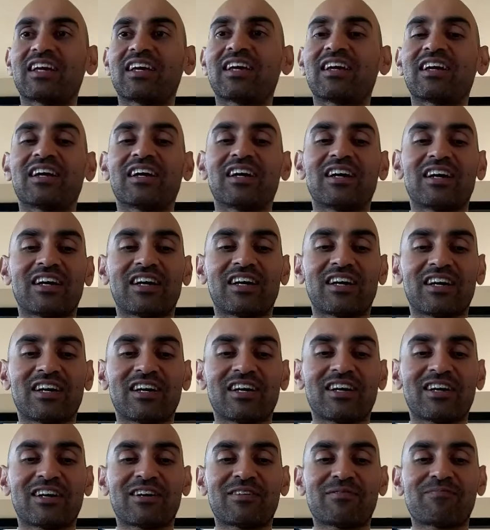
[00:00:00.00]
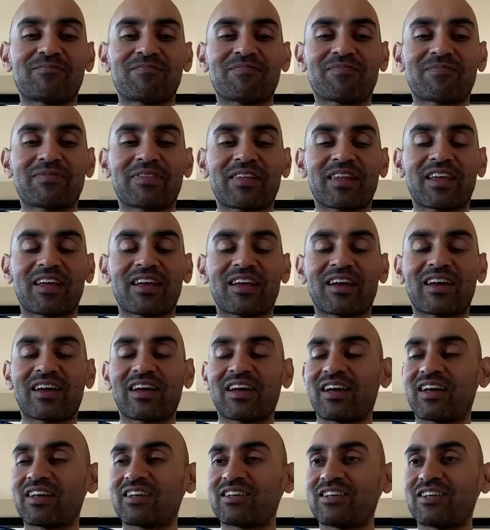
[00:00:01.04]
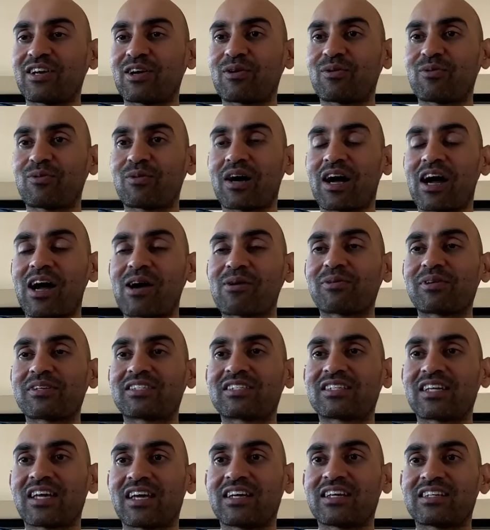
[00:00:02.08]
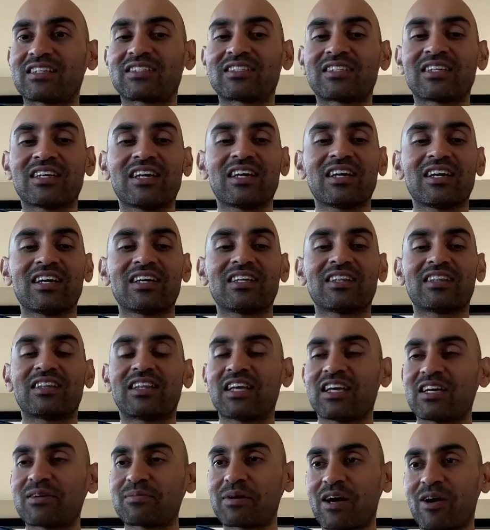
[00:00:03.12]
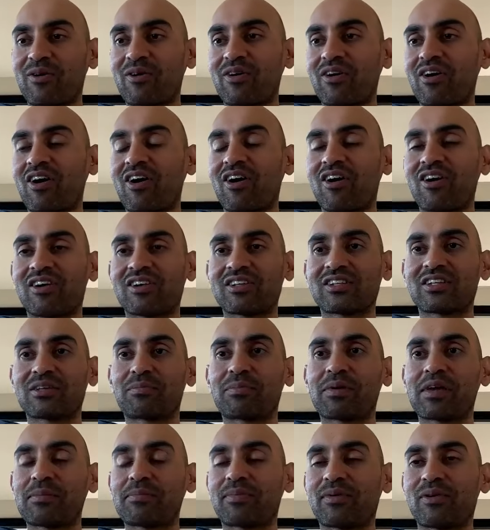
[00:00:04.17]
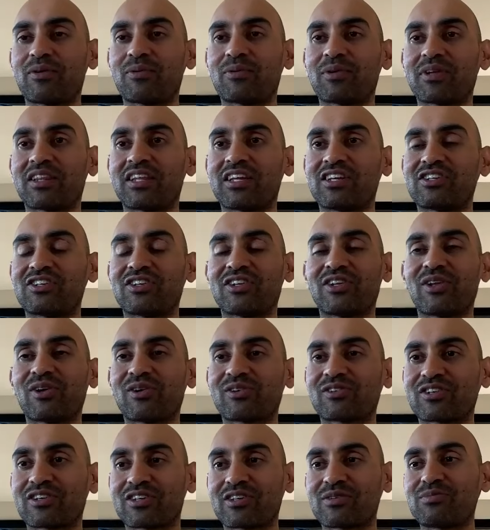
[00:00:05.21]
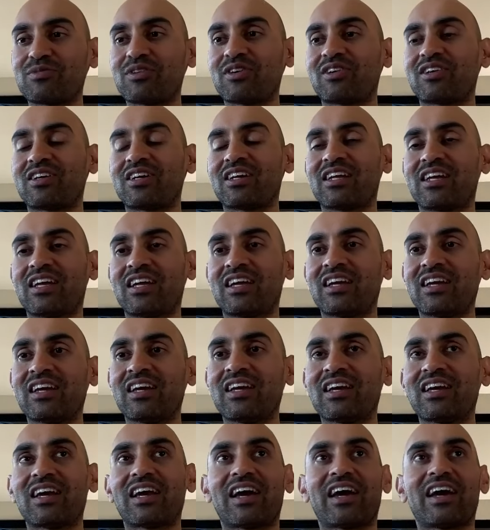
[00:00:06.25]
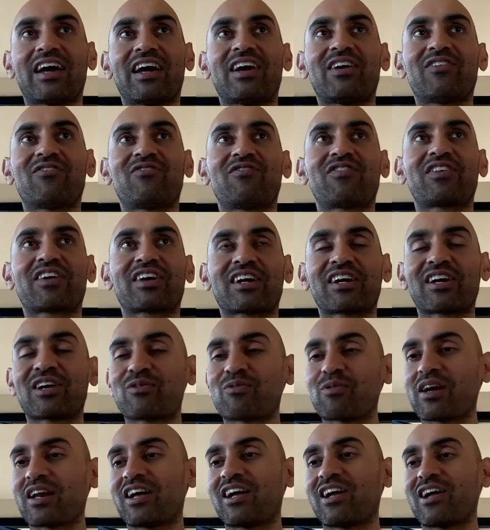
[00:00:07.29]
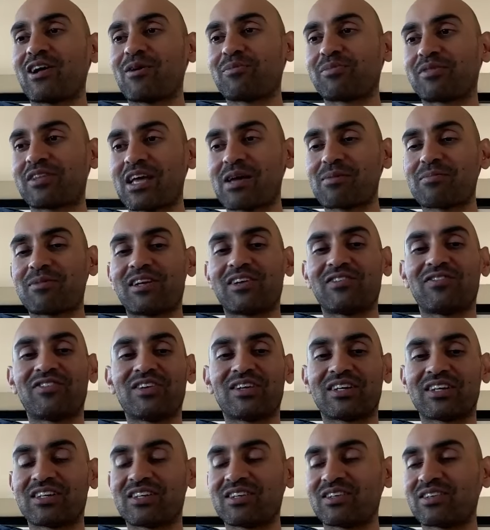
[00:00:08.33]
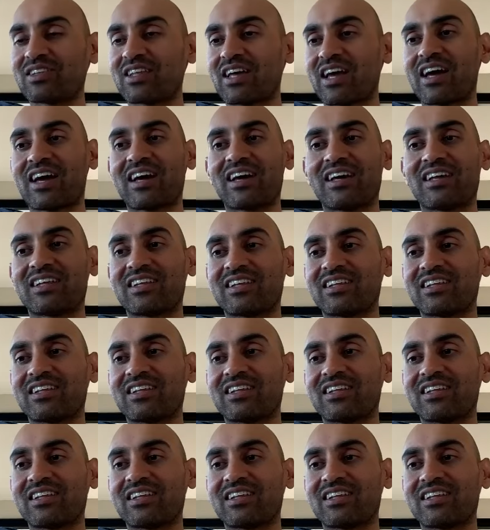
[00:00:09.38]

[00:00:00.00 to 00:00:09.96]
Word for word: it. Um, you know, what I would say is think about all the people within your local community and figure out a way to help them. And if you can do that,